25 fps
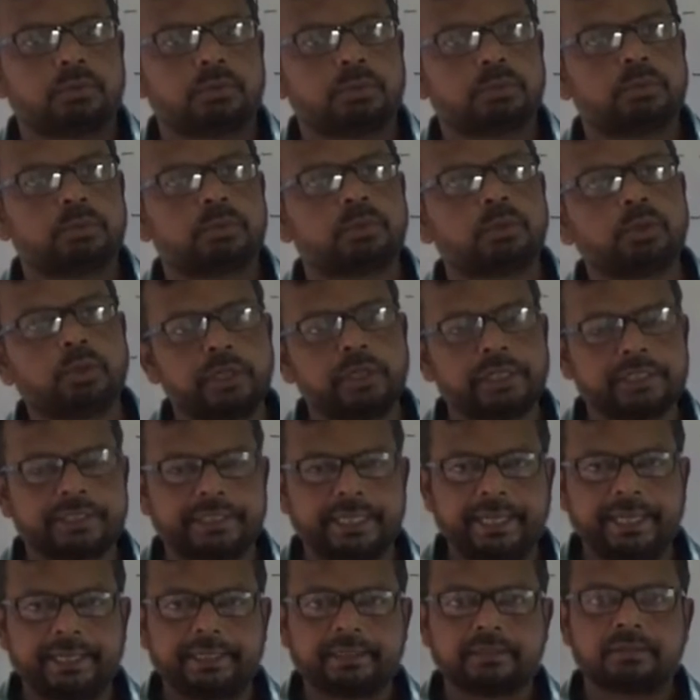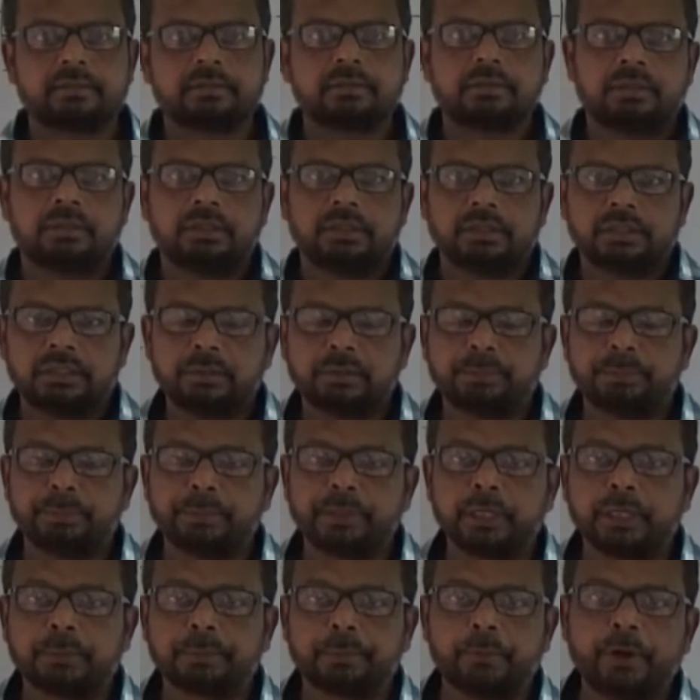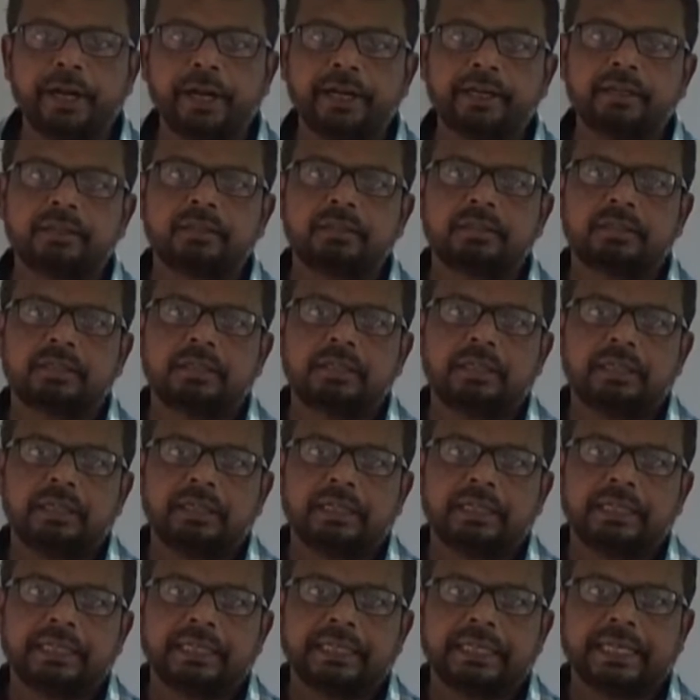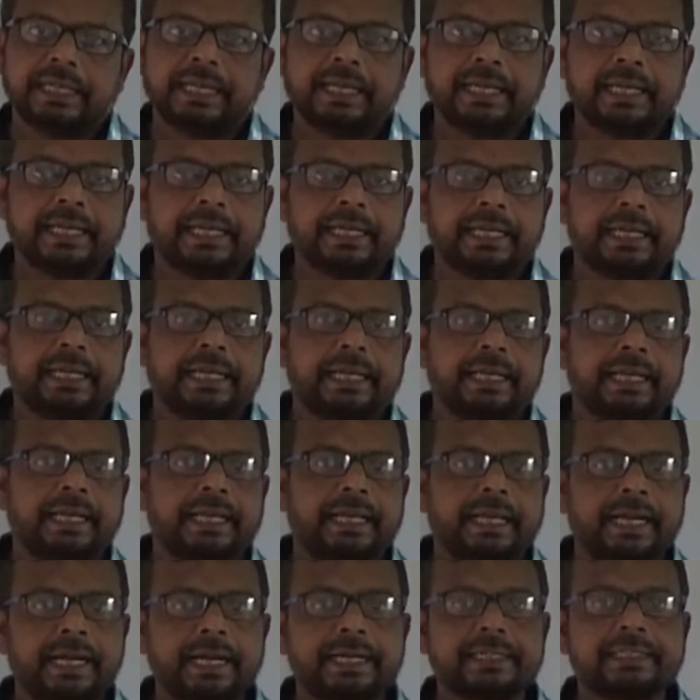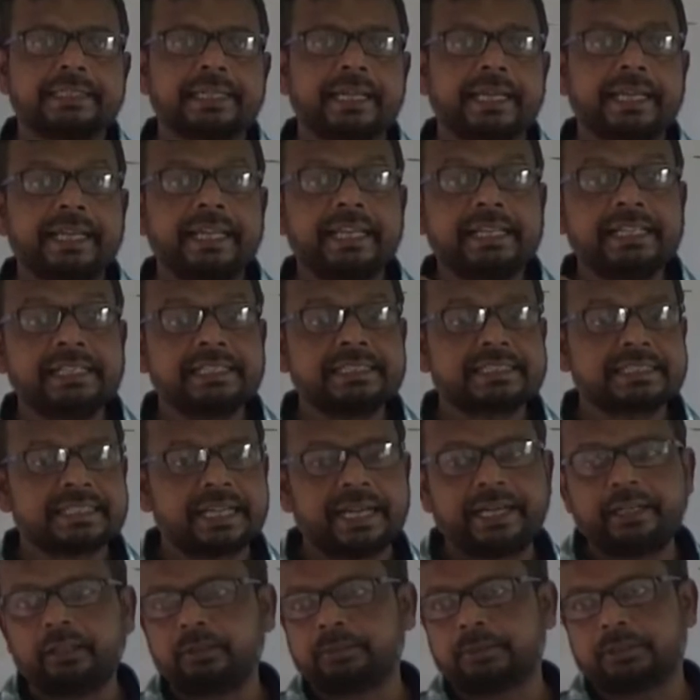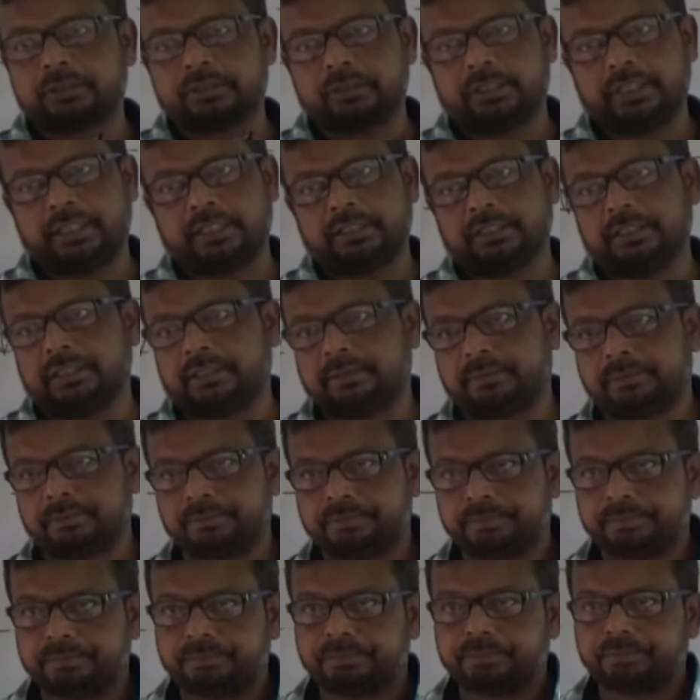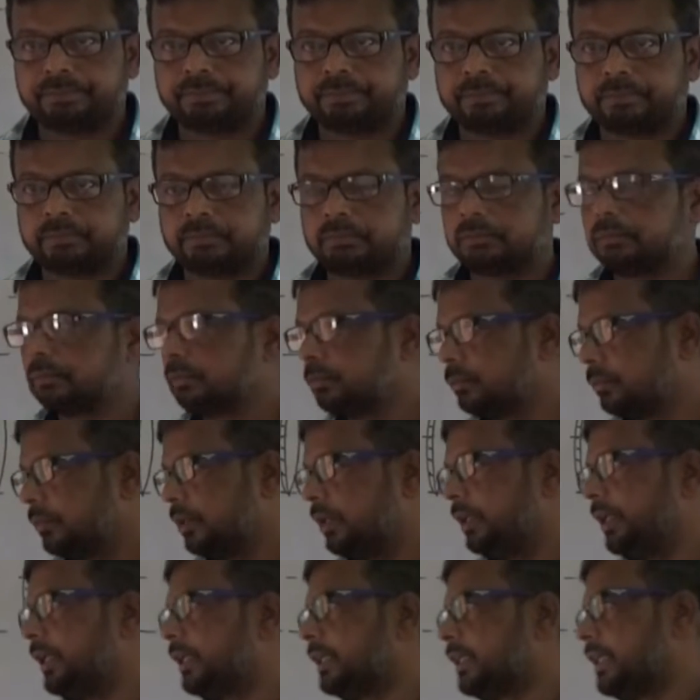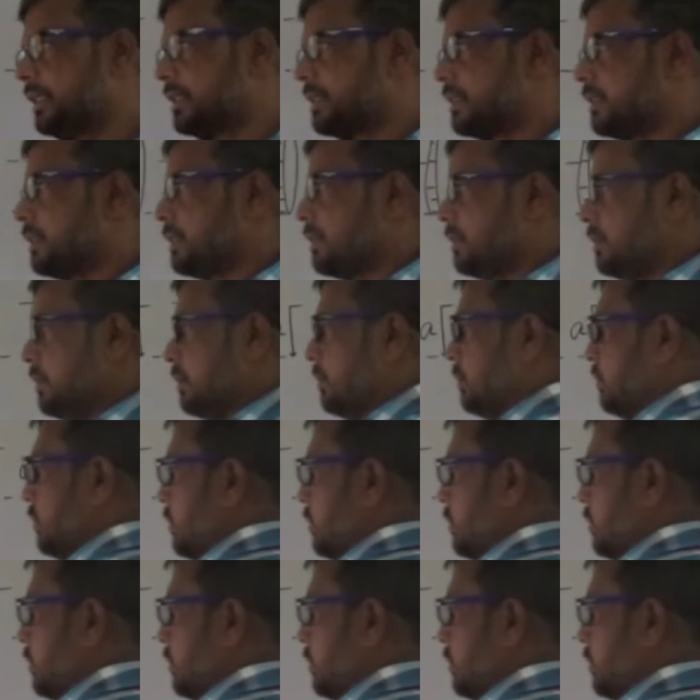we will take the field point at the inside of the conductor. Let us,